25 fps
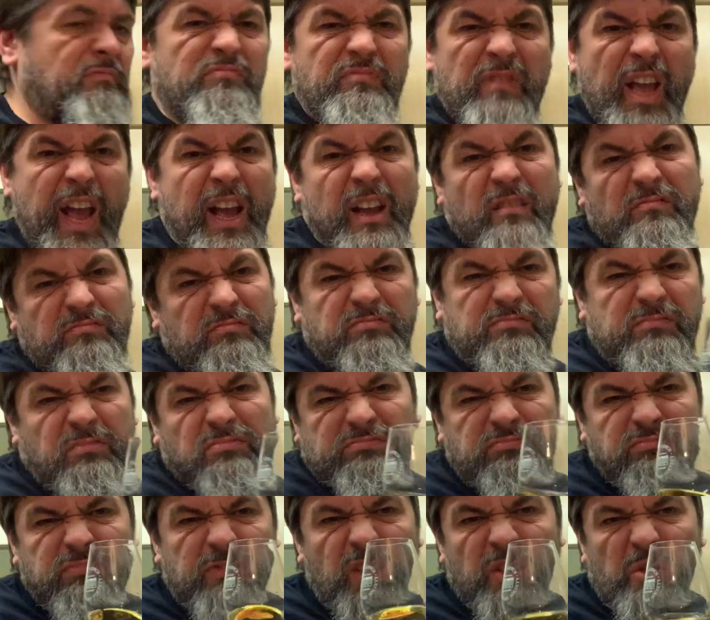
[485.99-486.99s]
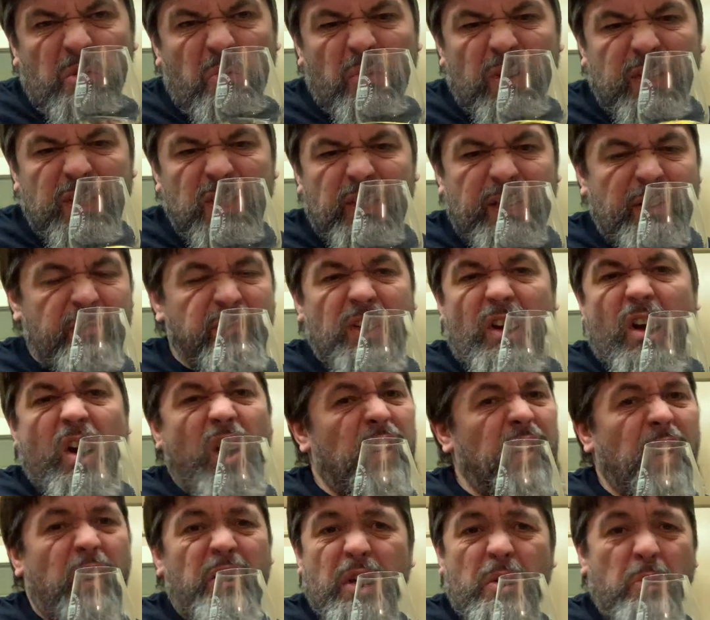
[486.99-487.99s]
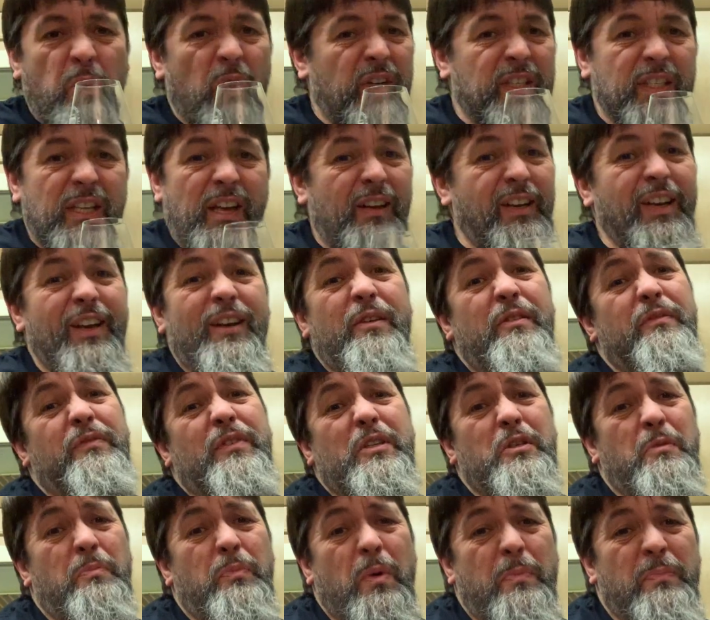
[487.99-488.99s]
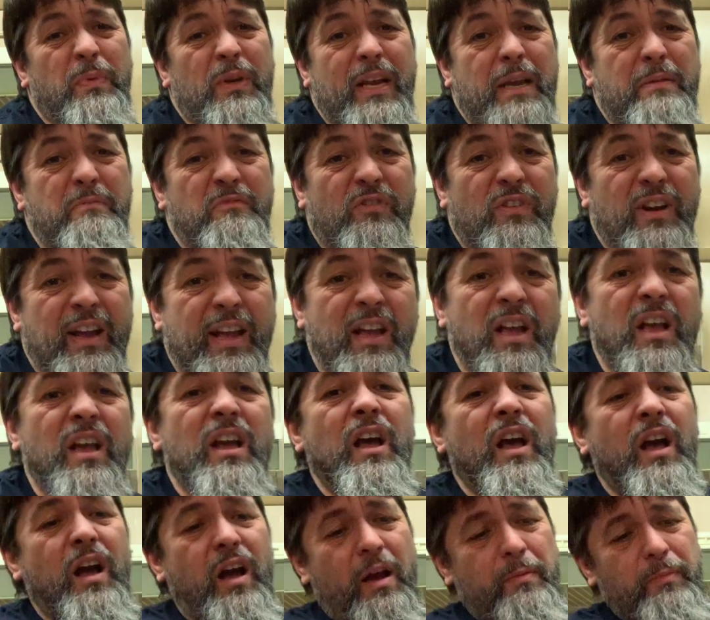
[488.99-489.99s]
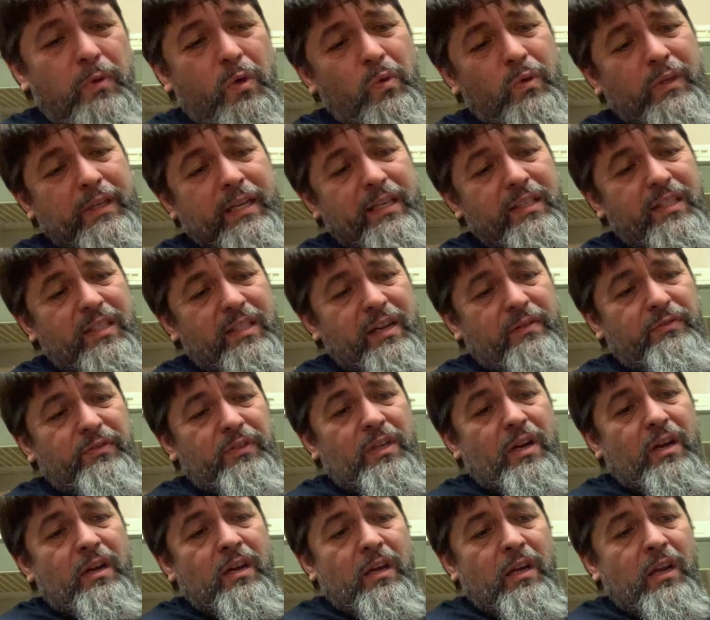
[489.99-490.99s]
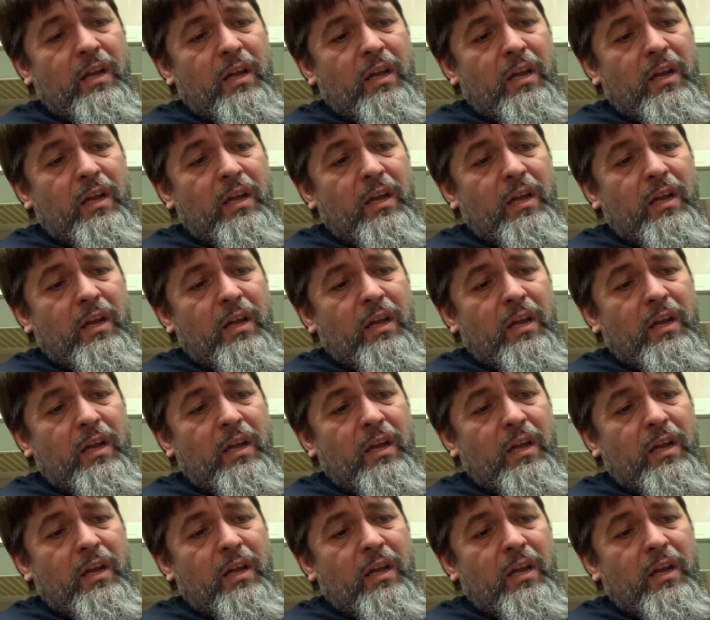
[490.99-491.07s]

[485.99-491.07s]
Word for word: Yeah, just call it snifter. I don't know what, I don't know if there's a proper name for it. I'm calling it a snifter.